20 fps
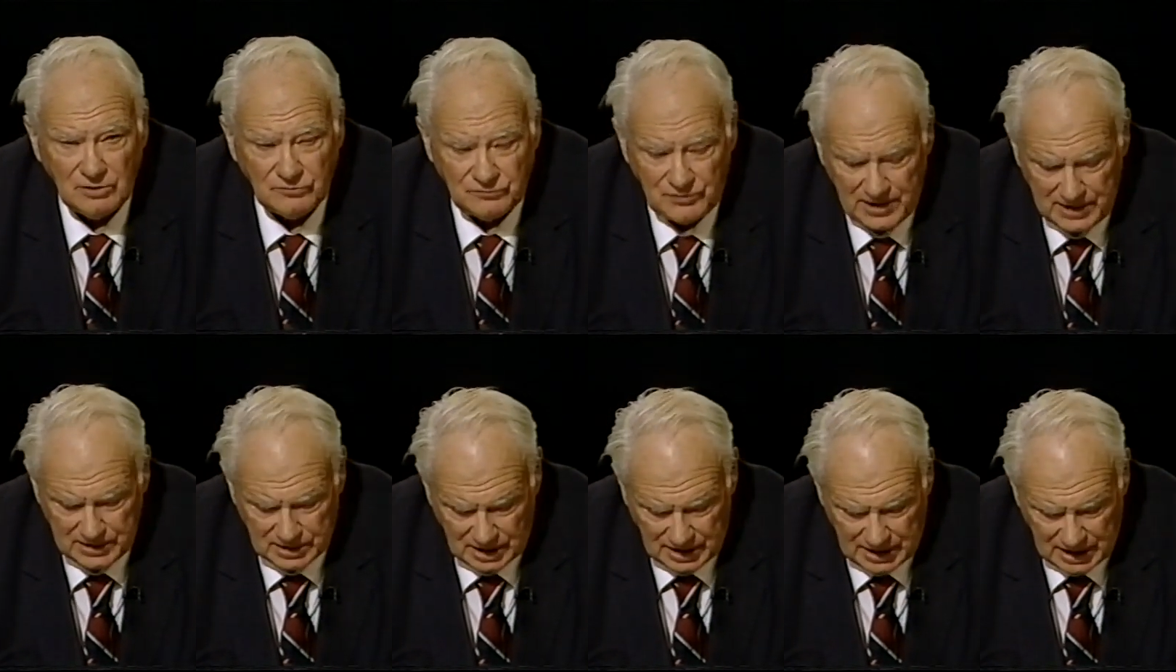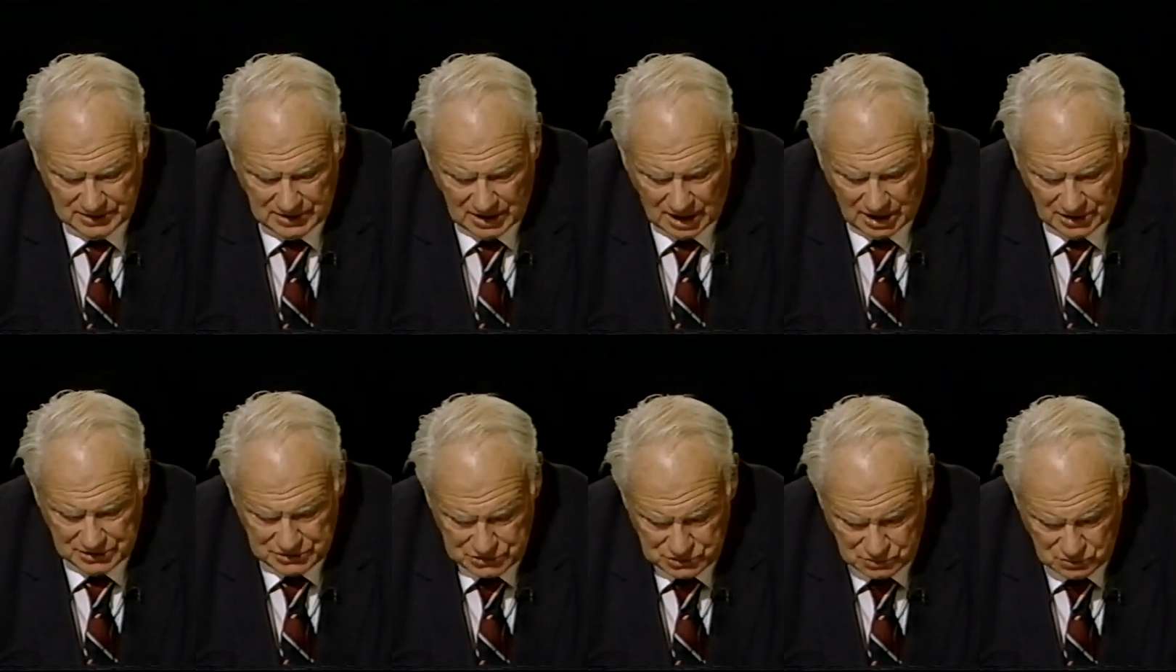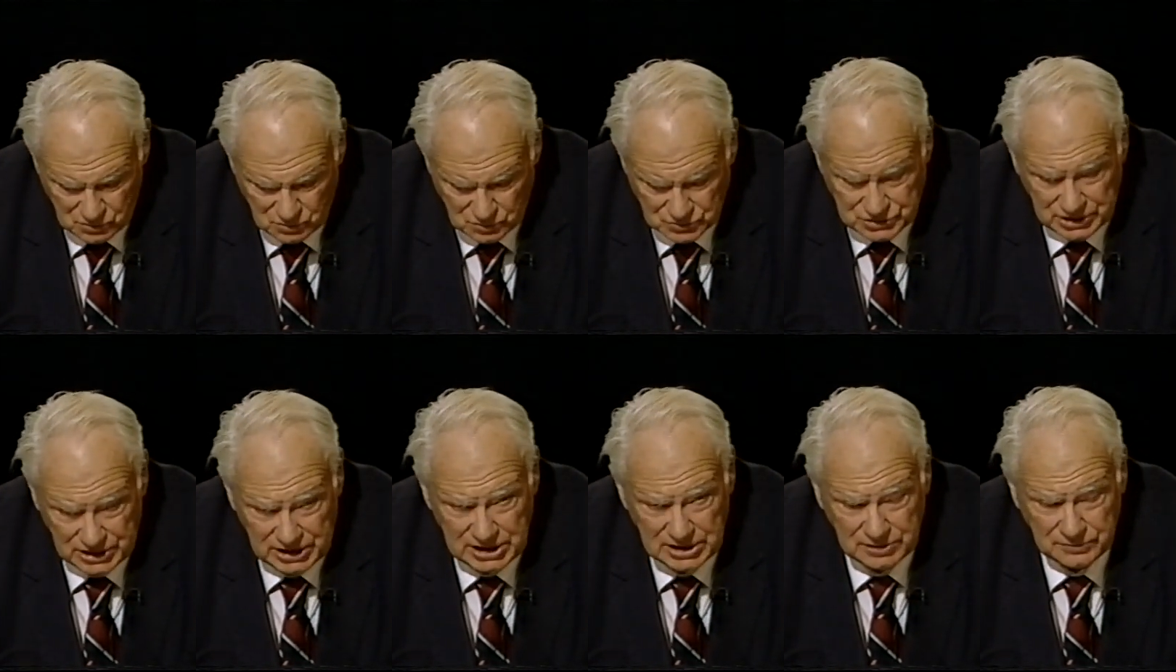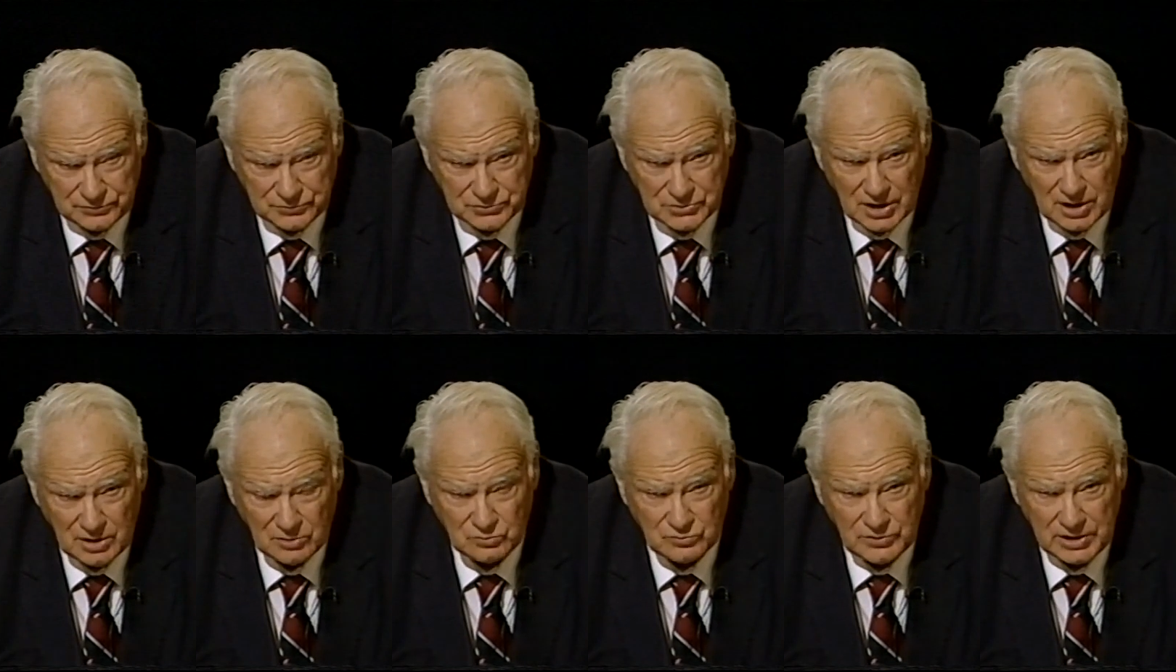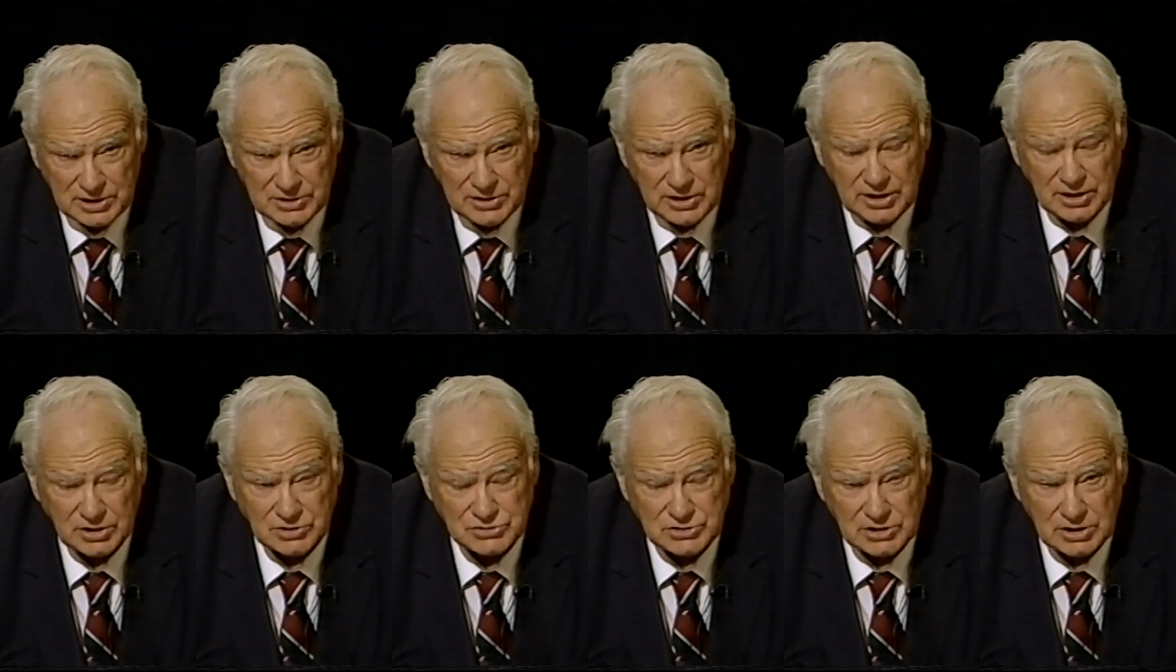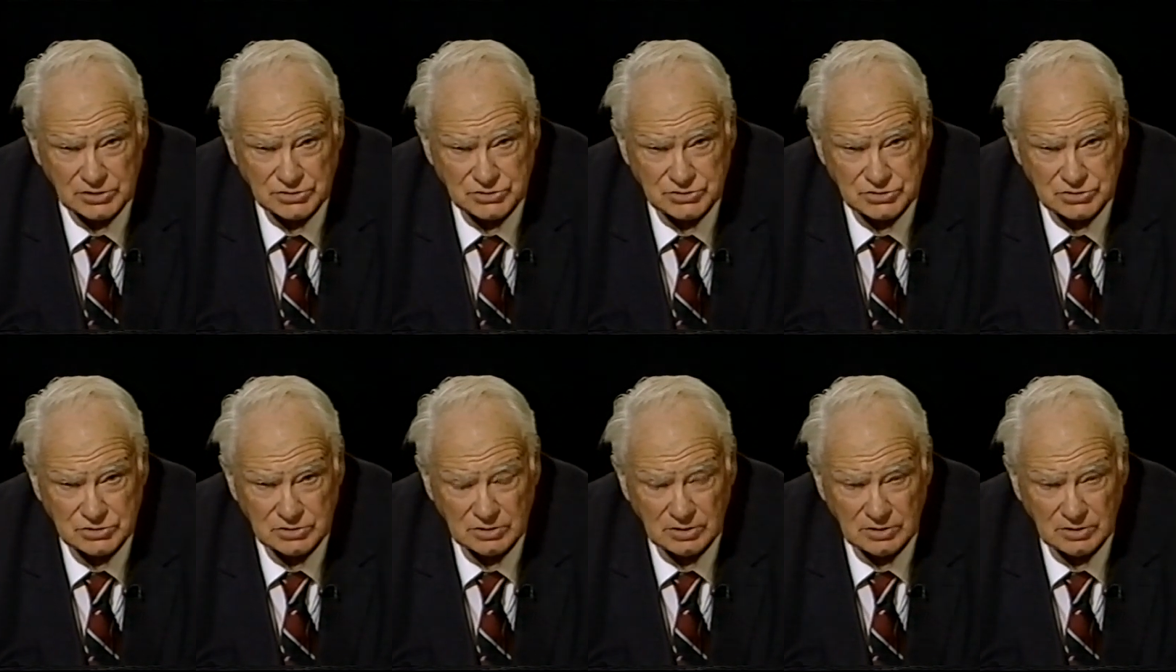Vega had a huge infrared excess.